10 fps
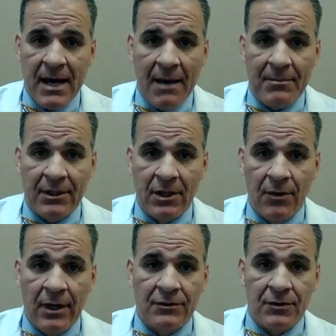to go
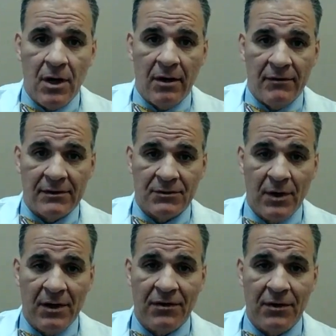into all of this
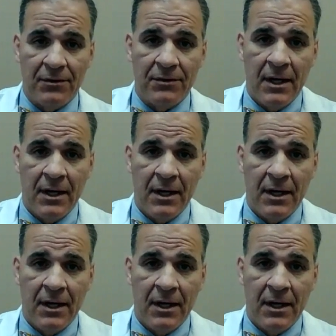with you.